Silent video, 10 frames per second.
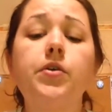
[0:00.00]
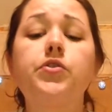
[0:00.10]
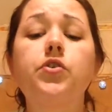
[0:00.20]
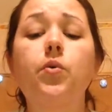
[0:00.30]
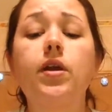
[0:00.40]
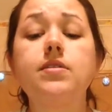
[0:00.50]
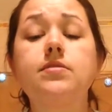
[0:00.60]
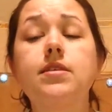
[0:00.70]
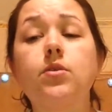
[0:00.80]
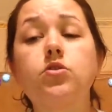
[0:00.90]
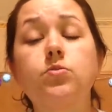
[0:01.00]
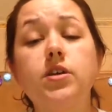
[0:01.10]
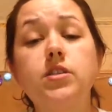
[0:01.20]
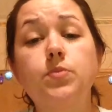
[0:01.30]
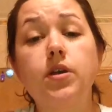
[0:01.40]
So when I sit down to do my
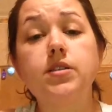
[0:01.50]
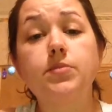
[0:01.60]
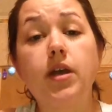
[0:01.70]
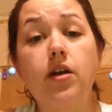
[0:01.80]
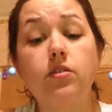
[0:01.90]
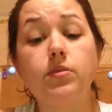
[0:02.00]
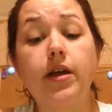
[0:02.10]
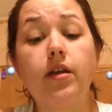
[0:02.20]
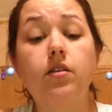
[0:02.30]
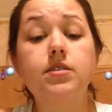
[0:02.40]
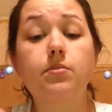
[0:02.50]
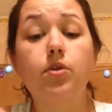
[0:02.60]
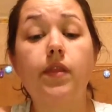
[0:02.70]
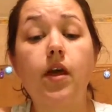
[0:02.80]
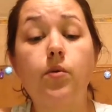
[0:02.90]
spreads and my other planners, I
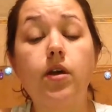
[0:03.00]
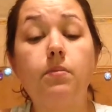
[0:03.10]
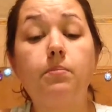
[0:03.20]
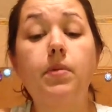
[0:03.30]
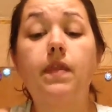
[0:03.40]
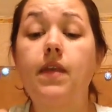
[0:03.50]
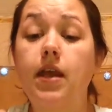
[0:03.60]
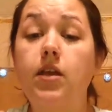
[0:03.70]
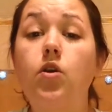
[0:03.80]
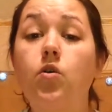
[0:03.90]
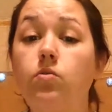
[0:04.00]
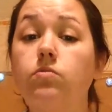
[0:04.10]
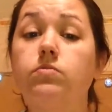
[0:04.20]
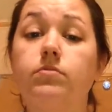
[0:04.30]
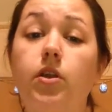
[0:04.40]
bring that one up and then I know,
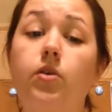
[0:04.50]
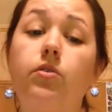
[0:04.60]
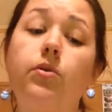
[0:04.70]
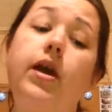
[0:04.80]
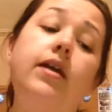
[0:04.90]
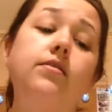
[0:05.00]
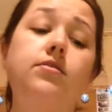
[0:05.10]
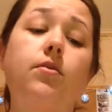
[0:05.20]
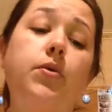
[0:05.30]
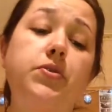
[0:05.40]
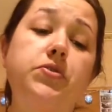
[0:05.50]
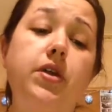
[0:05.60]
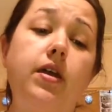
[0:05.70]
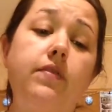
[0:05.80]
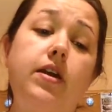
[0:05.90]
you know, okay, so on this
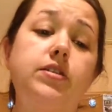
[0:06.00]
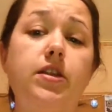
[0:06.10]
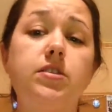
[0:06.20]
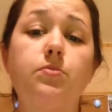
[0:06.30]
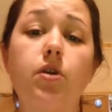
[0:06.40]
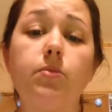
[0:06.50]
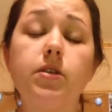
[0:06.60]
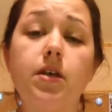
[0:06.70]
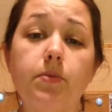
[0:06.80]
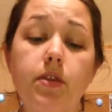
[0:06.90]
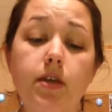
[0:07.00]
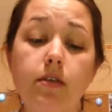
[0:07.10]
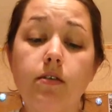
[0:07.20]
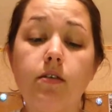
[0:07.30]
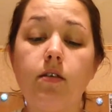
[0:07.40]
day I've got a dentist appointment type of thing.
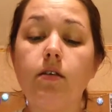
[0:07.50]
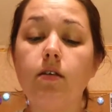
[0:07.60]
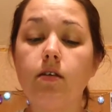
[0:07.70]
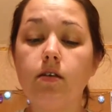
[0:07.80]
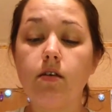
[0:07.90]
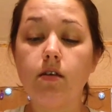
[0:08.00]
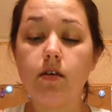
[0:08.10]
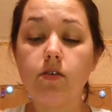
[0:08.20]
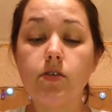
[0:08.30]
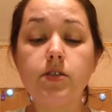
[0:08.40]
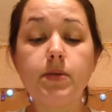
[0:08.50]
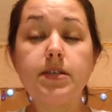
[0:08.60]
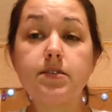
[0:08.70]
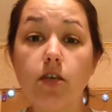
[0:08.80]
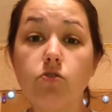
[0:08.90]
So it's my
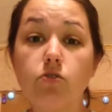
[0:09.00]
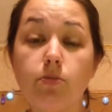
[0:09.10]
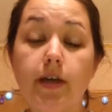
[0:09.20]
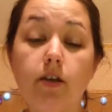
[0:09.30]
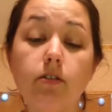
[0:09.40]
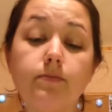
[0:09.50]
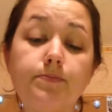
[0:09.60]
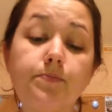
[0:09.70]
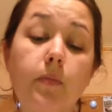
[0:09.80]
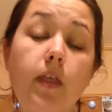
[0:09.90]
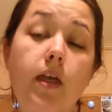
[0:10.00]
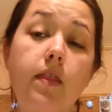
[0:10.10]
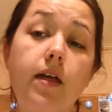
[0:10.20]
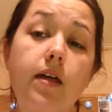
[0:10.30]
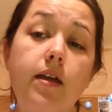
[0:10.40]
central planner. And
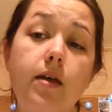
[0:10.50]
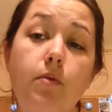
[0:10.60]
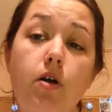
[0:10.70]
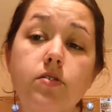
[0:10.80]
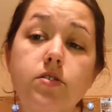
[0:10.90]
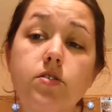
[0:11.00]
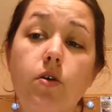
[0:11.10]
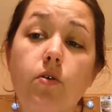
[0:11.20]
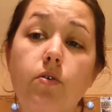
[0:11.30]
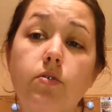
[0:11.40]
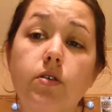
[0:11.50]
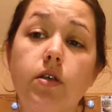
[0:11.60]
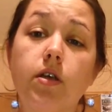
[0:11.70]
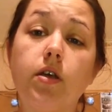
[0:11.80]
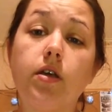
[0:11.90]
then I'm also,
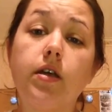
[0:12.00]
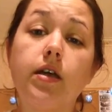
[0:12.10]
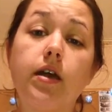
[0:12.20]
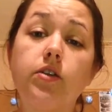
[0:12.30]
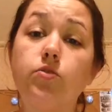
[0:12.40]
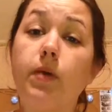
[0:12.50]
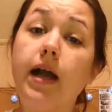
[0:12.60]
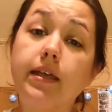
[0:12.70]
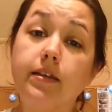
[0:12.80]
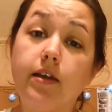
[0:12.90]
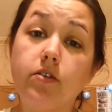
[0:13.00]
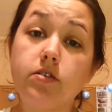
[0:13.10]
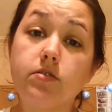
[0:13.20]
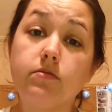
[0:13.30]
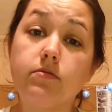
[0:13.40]
I do pocket letters.